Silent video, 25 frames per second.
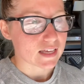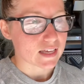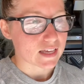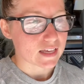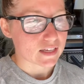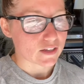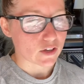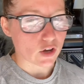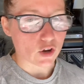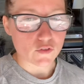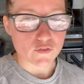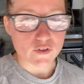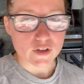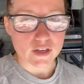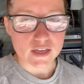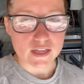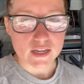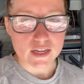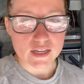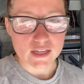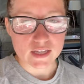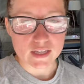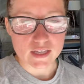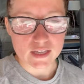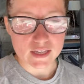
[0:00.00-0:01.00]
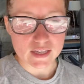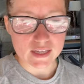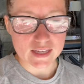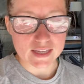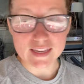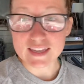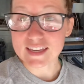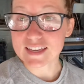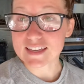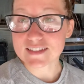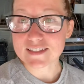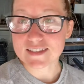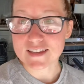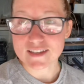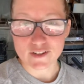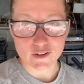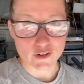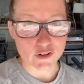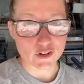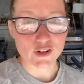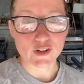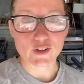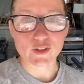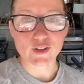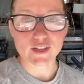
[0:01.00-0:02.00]
COVID is
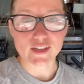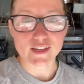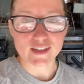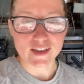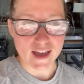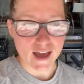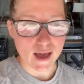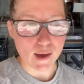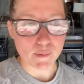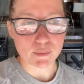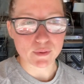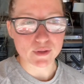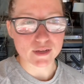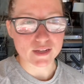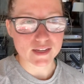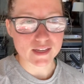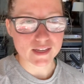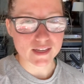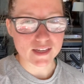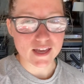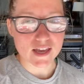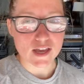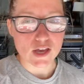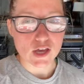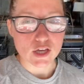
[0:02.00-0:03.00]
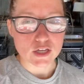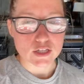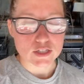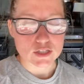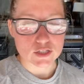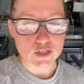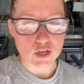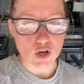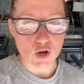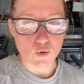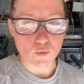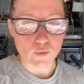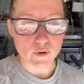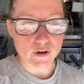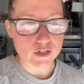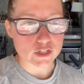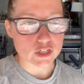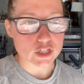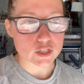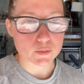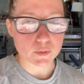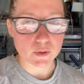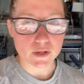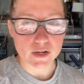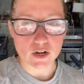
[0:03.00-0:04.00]
currently happening. So we're
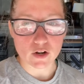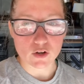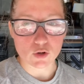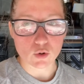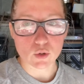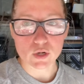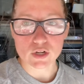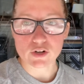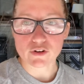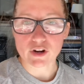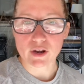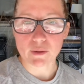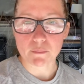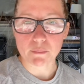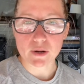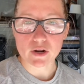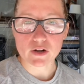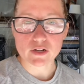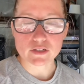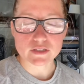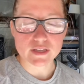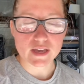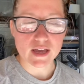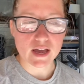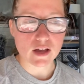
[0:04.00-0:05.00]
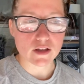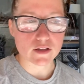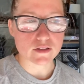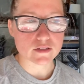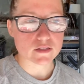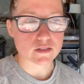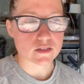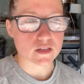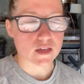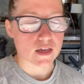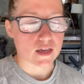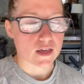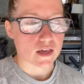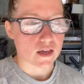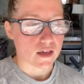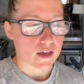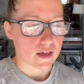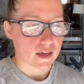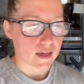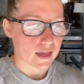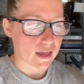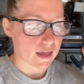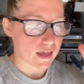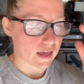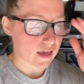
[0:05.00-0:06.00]
just planning on going to grandparents' house
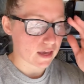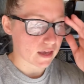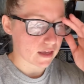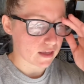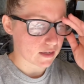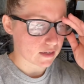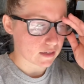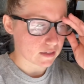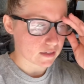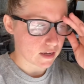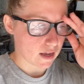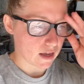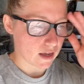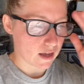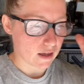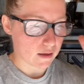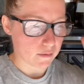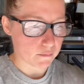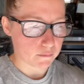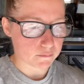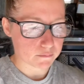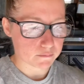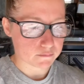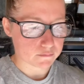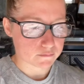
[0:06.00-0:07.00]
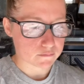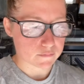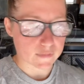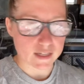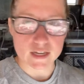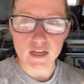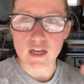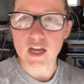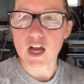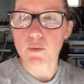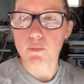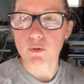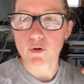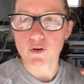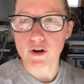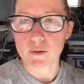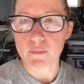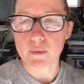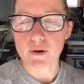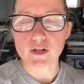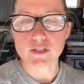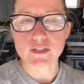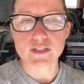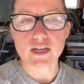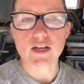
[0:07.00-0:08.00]
and um, like a couple
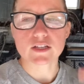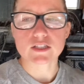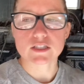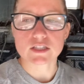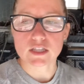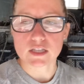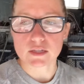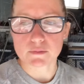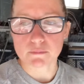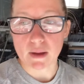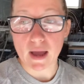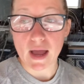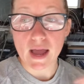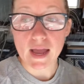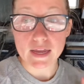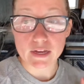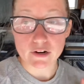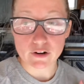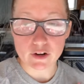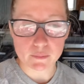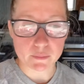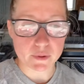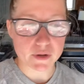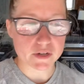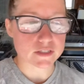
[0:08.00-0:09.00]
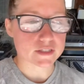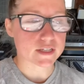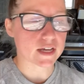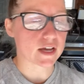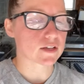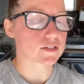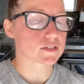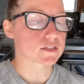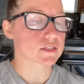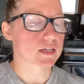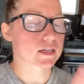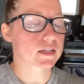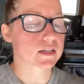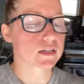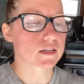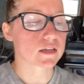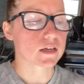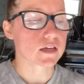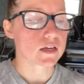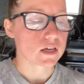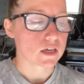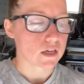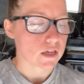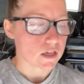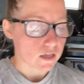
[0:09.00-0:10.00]
grandparents' house and then my grandparents' house. And
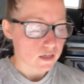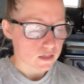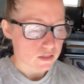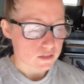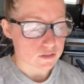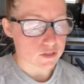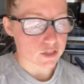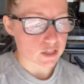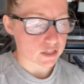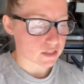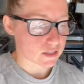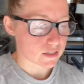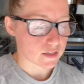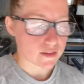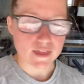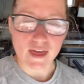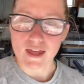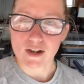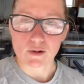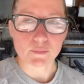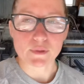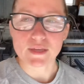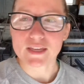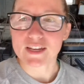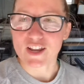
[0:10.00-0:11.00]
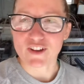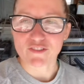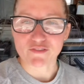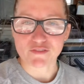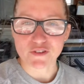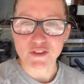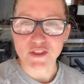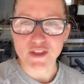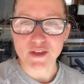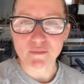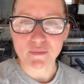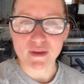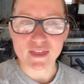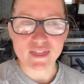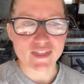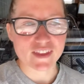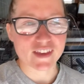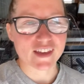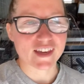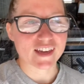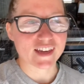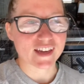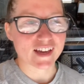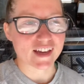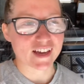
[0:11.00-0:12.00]
just that'll be enough for them, I
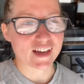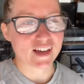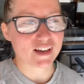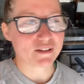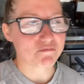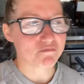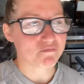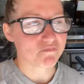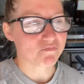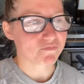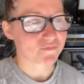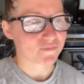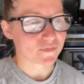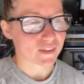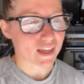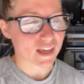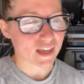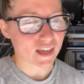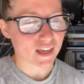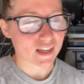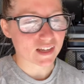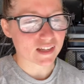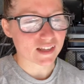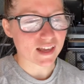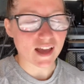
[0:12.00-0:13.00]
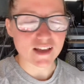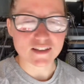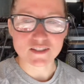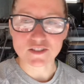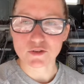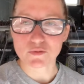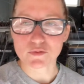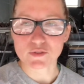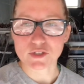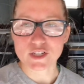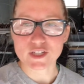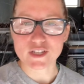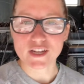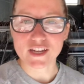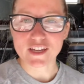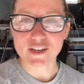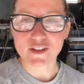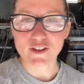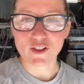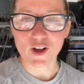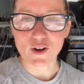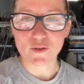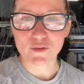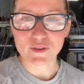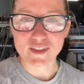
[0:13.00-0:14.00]
think. Um, and yeah, so we'll just take
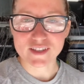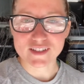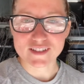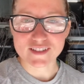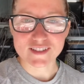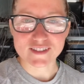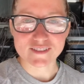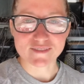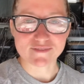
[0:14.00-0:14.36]
you along with us.